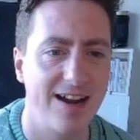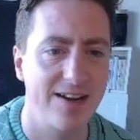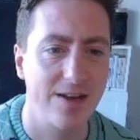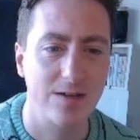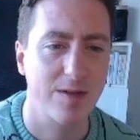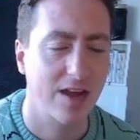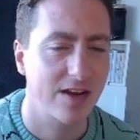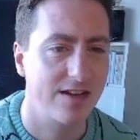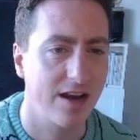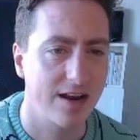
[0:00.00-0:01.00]
Not something
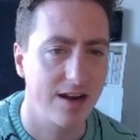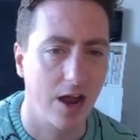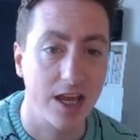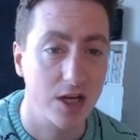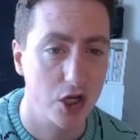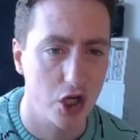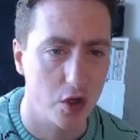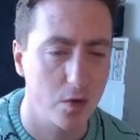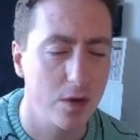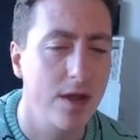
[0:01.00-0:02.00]
I like to
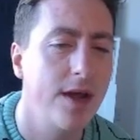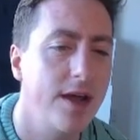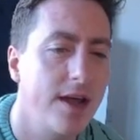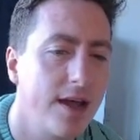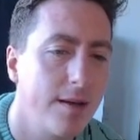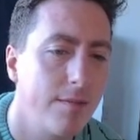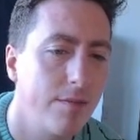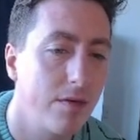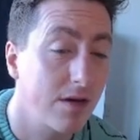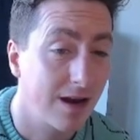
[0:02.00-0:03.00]
do.
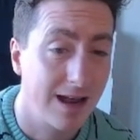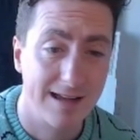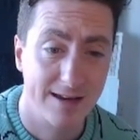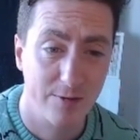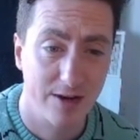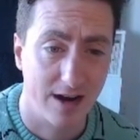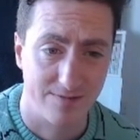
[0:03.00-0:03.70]
But alas, here we are.